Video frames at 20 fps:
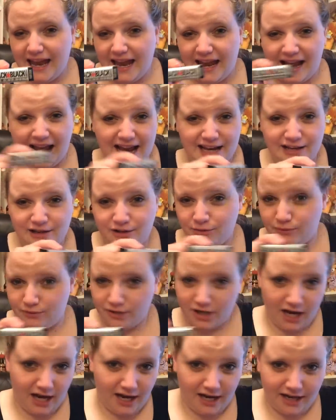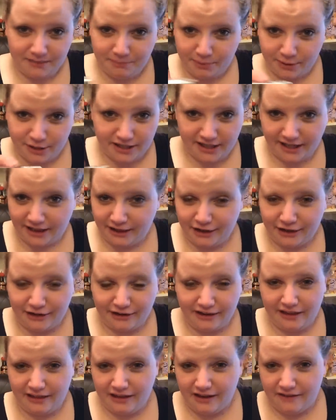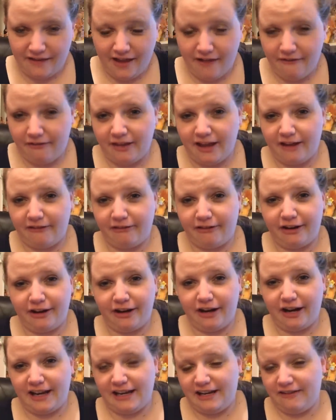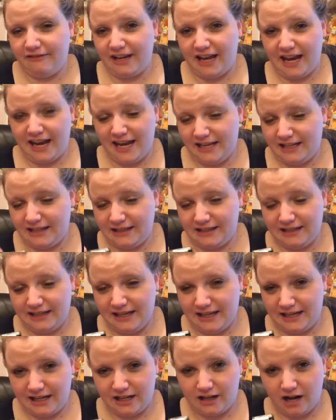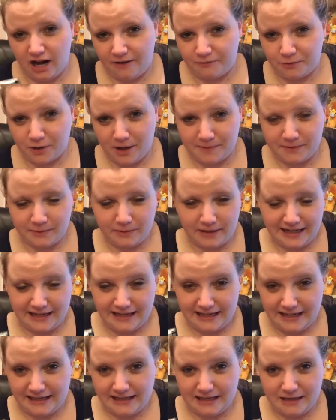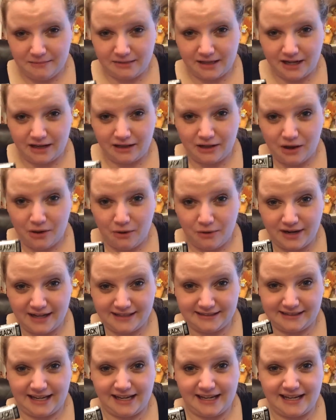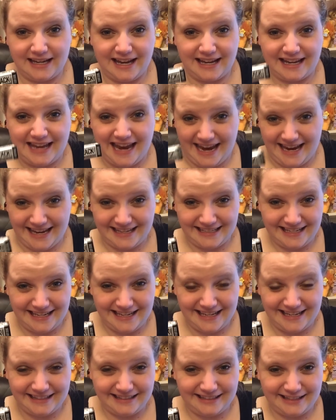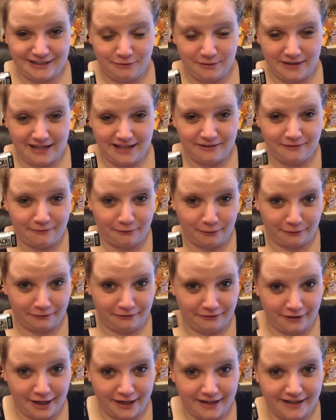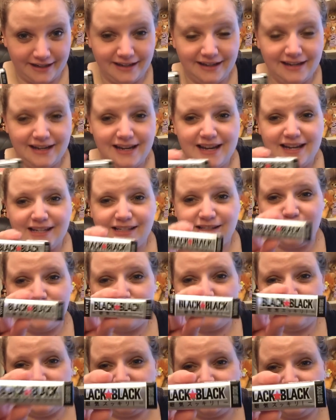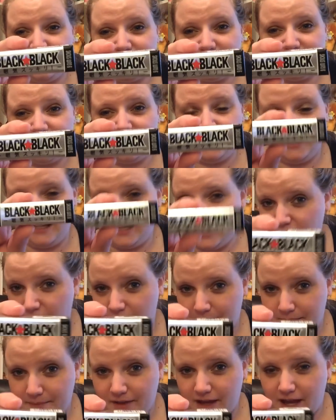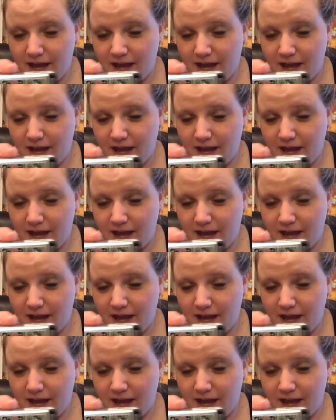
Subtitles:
And I do not particularly love that flavor. I even hate eating cough drops when I need them, let alone as like a candy to eat for fun. So this is the gum.